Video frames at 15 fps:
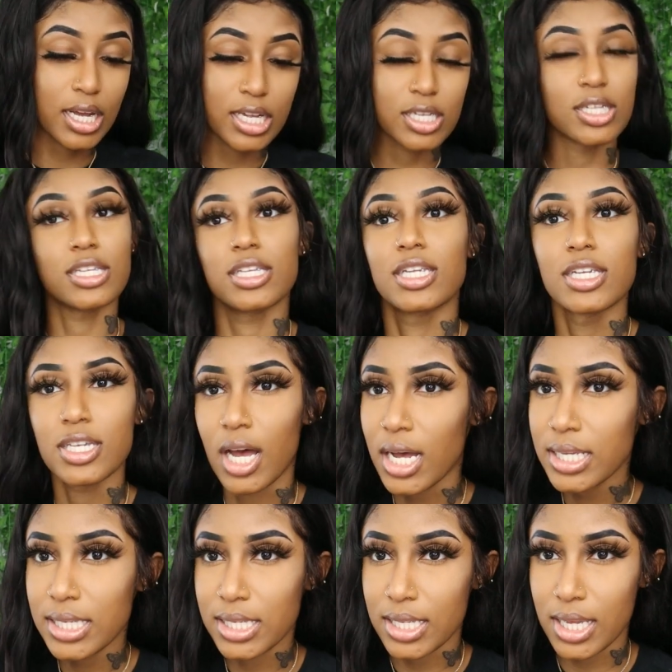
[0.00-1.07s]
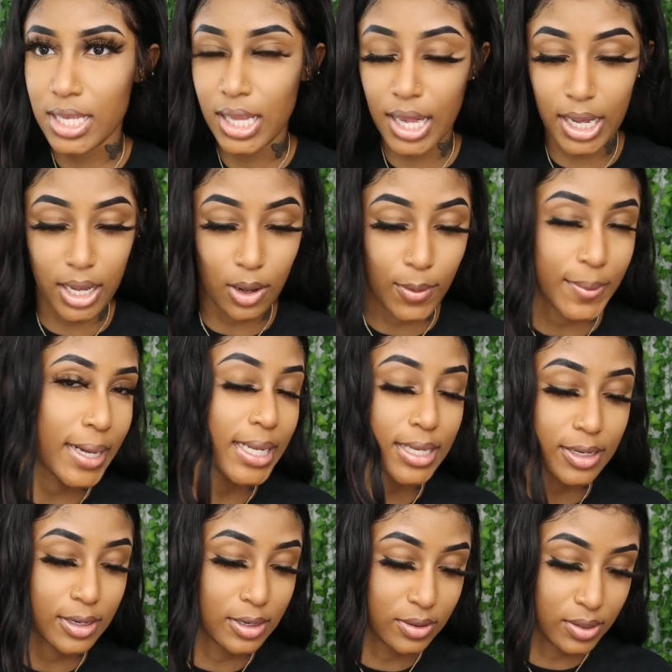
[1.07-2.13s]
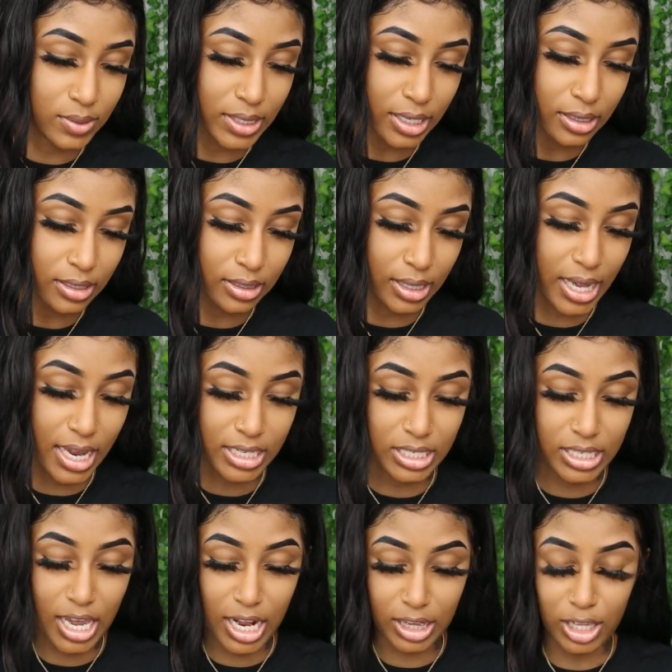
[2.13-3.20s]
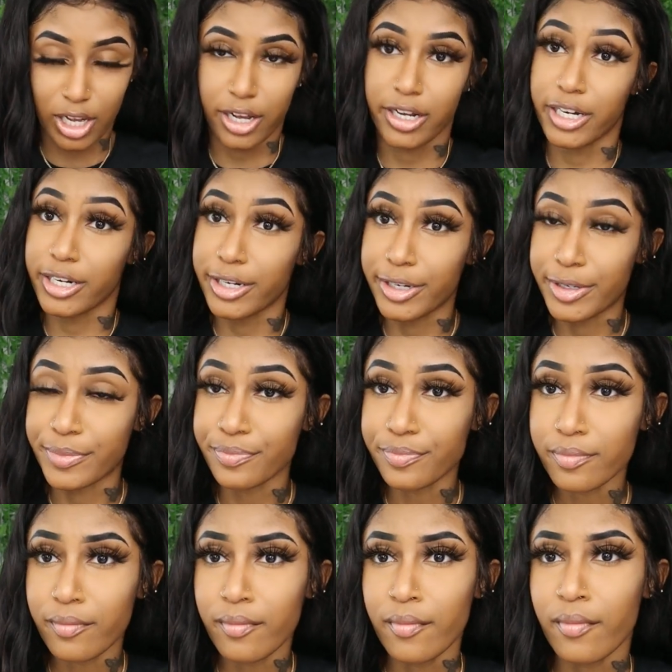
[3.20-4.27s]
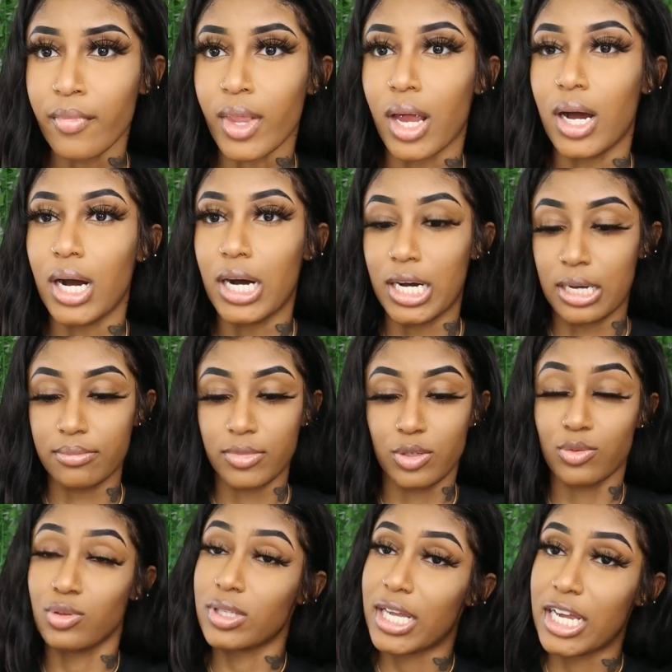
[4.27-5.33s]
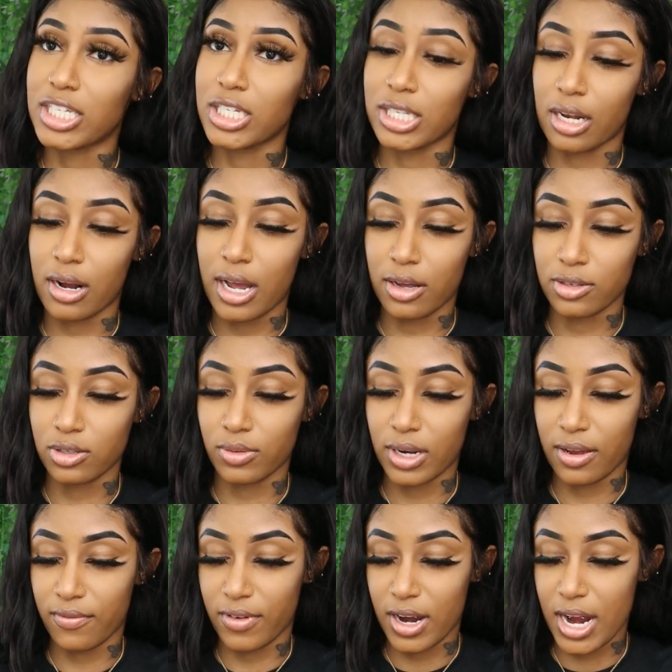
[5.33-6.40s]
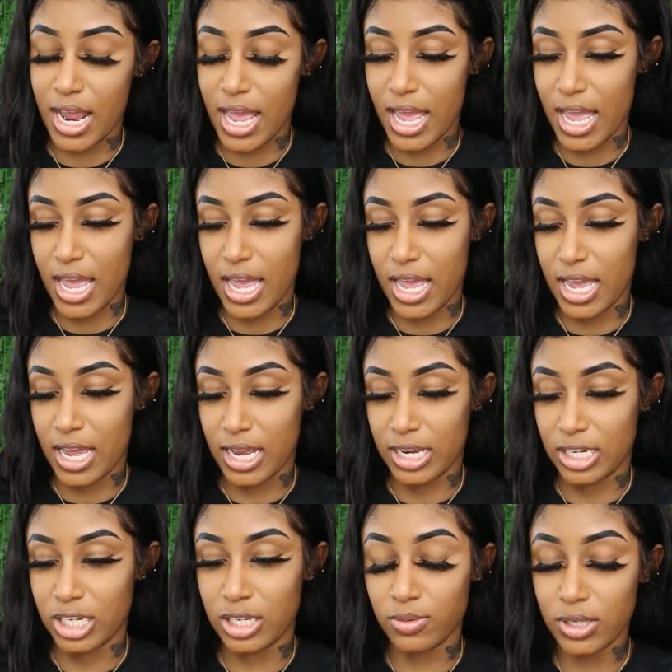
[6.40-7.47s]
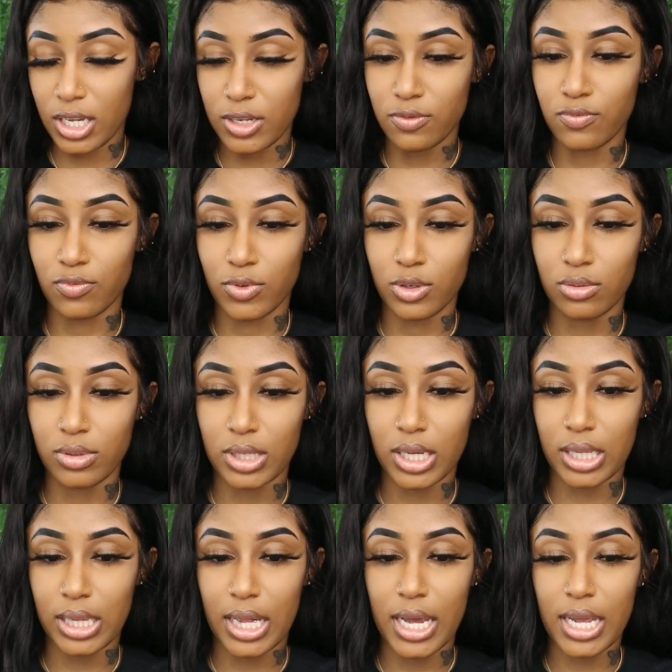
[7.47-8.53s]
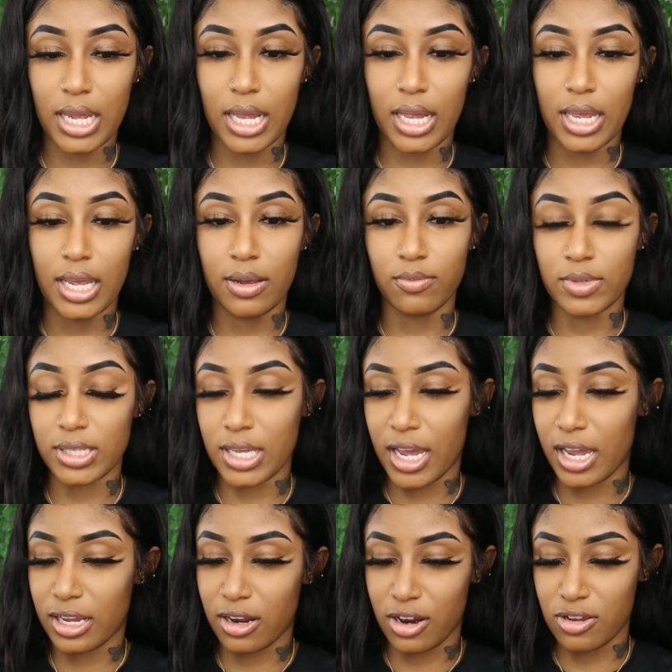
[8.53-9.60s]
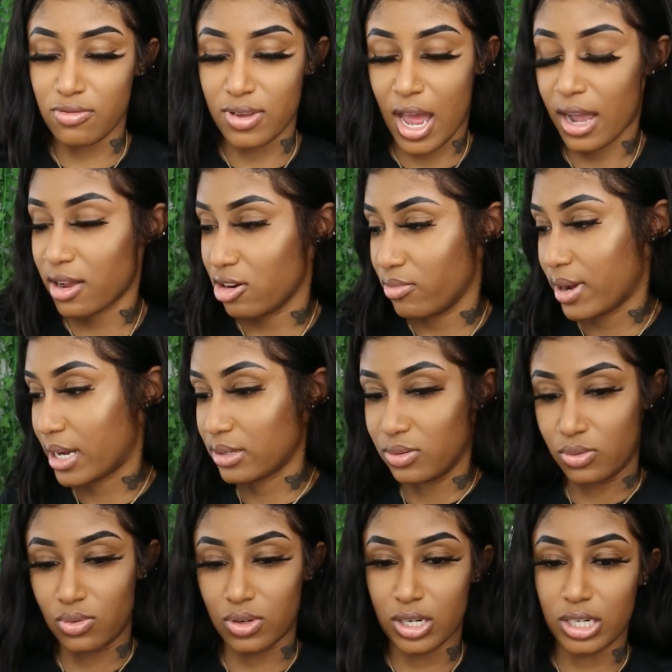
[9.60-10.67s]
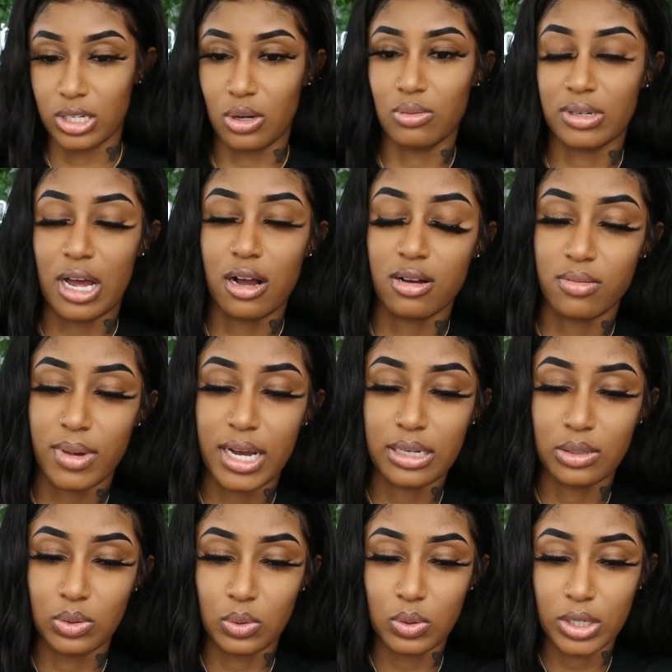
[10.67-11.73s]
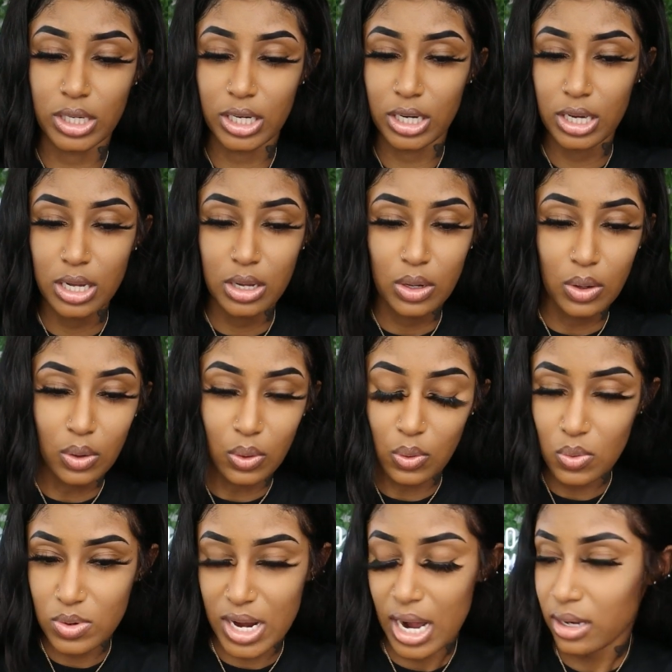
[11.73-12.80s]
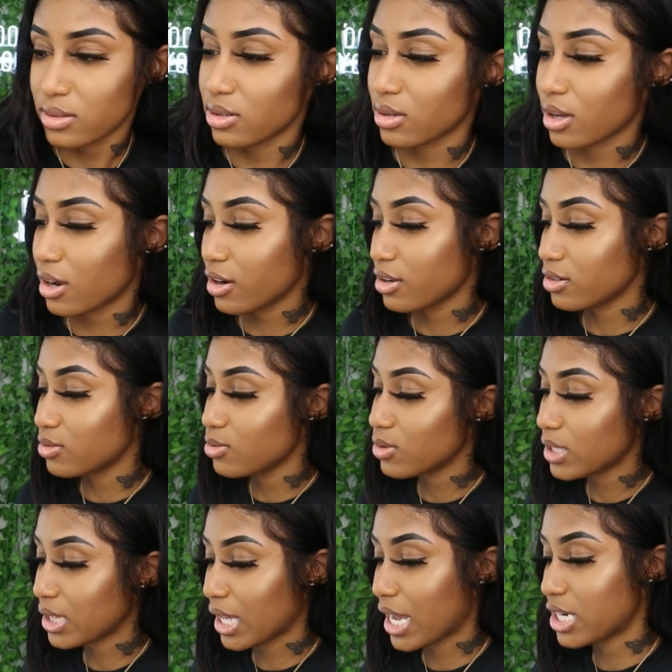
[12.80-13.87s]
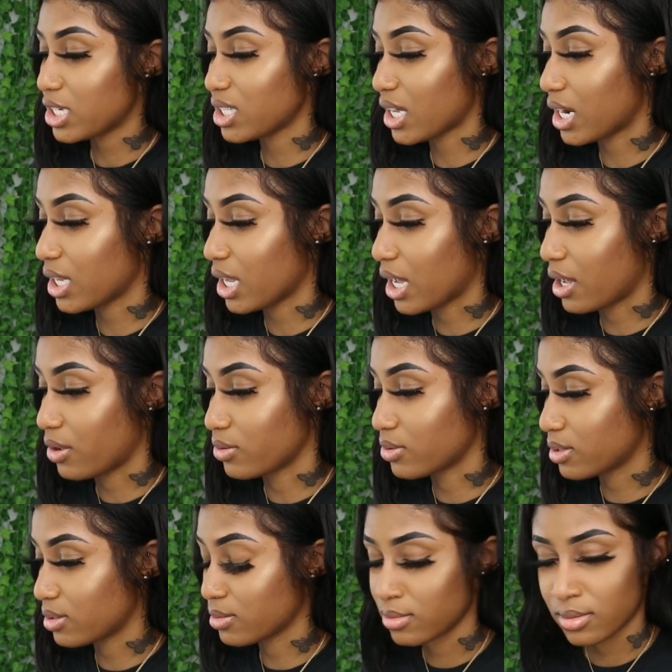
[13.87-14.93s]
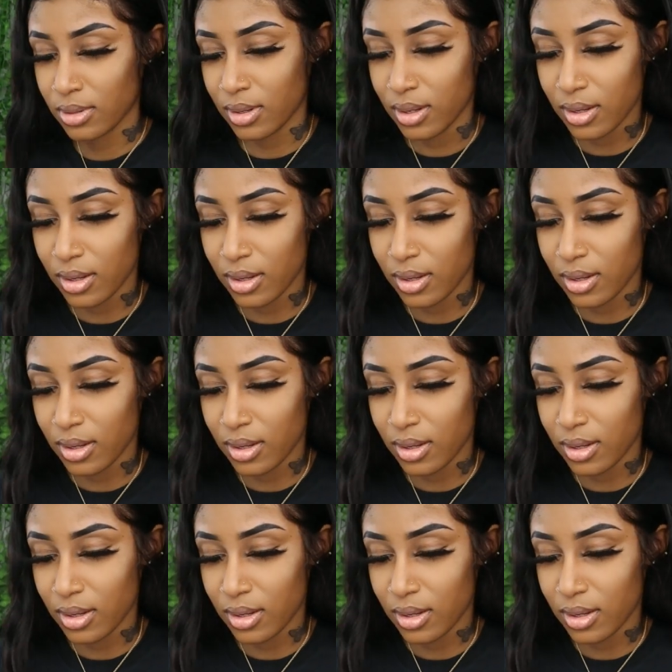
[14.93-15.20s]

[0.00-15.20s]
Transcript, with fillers: Cause did y'all see, like, a while ago, it was like a lash tech, the girl, she was doing lashes at her house or whatever, and she was getting rude with the client and was like, "Are you knocking on my door? Don't knock on my door. Who knocks on?" Girl, you're doing lashes out of your house.